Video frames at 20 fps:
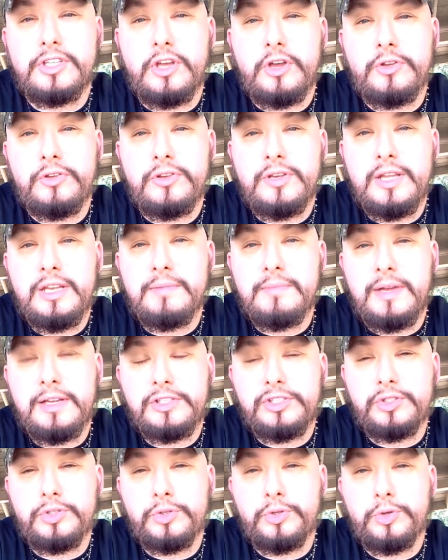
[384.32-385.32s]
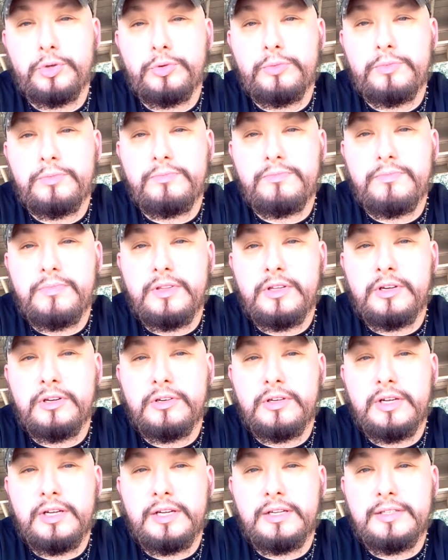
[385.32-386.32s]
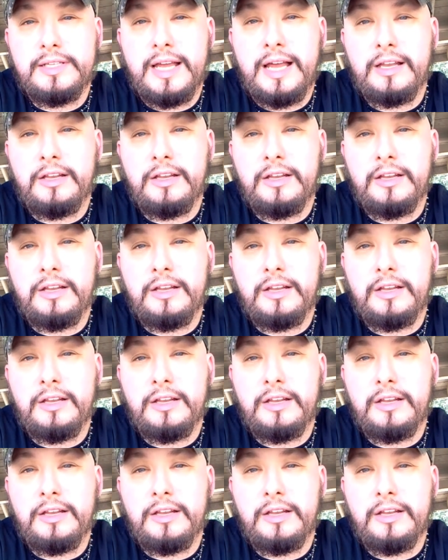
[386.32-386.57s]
So you need to make sure their